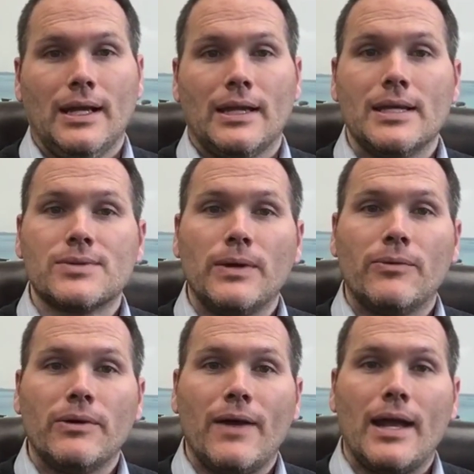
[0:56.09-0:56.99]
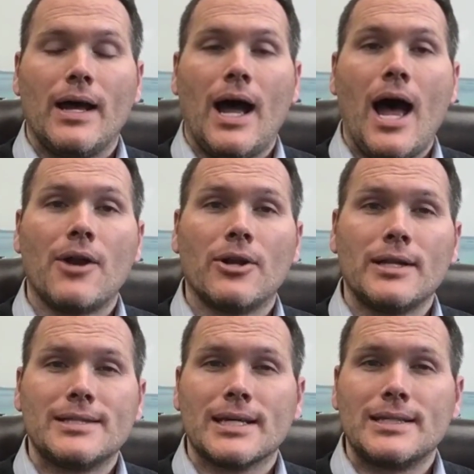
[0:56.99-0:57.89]
This week we've had
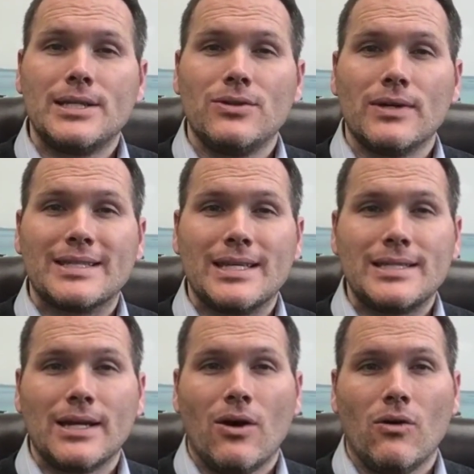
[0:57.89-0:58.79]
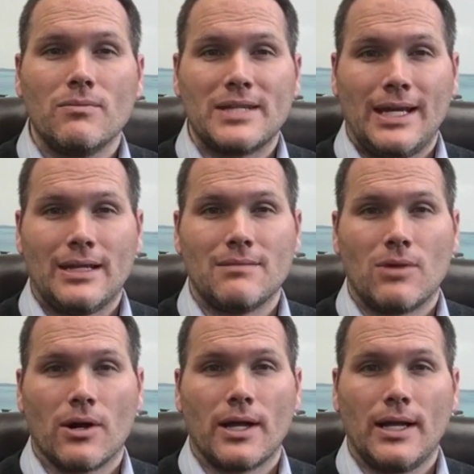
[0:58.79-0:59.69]
162 existing homes hit the
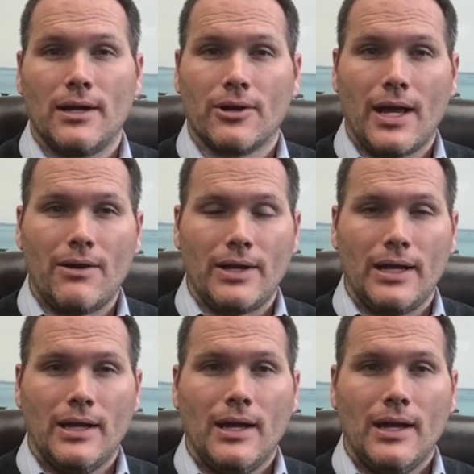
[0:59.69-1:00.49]
market in our county.